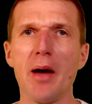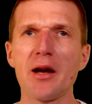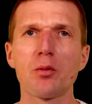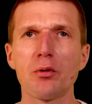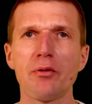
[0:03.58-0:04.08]

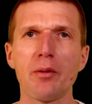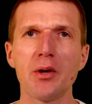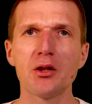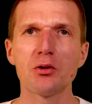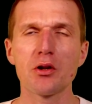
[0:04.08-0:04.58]
microprofile
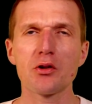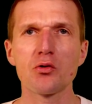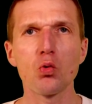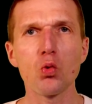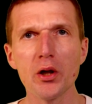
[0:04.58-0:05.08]

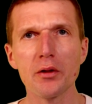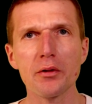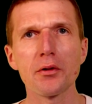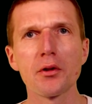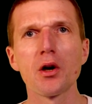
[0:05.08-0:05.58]
metrics
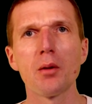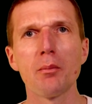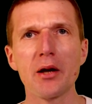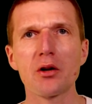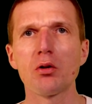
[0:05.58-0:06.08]
with
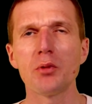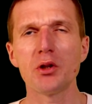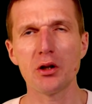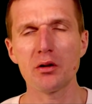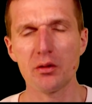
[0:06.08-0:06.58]

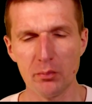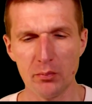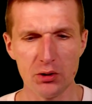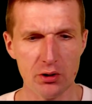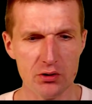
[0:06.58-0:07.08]
micrometer
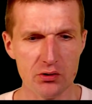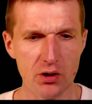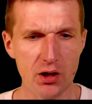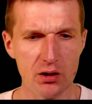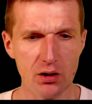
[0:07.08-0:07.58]

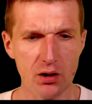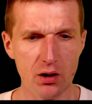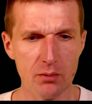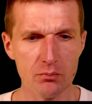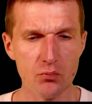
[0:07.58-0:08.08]
metrics and
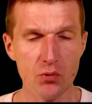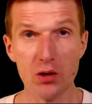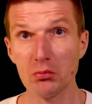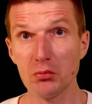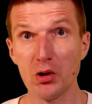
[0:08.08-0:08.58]
um,
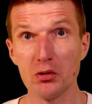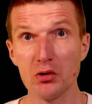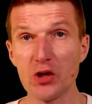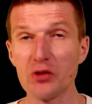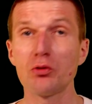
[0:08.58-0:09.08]

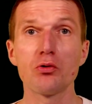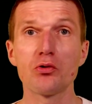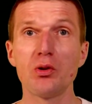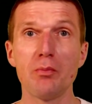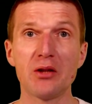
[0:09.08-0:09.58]
just to
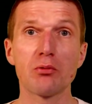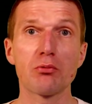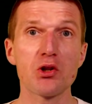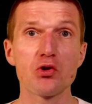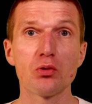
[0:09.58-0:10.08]
use the
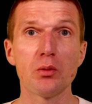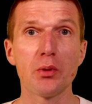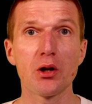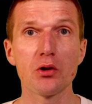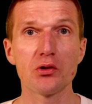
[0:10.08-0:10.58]
metric registry
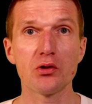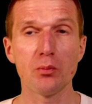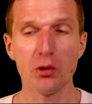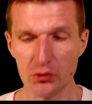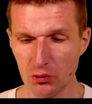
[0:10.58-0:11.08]
because it's
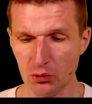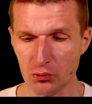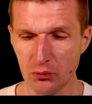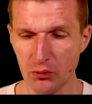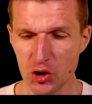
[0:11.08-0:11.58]
the most
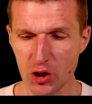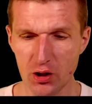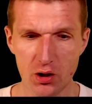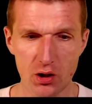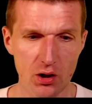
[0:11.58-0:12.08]
used
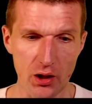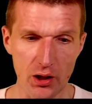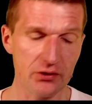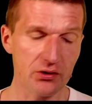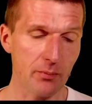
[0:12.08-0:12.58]
feature,
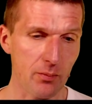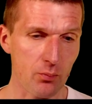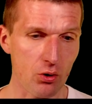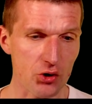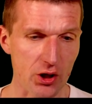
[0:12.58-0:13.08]
at least in my
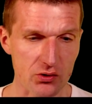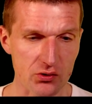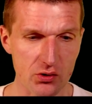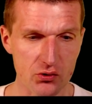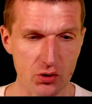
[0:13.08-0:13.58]

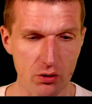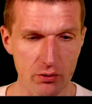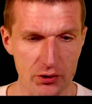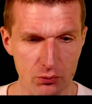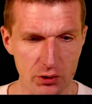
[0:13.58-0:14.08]
projects. So
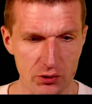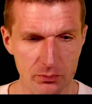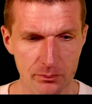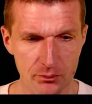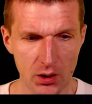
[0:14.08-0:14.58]
let's do this.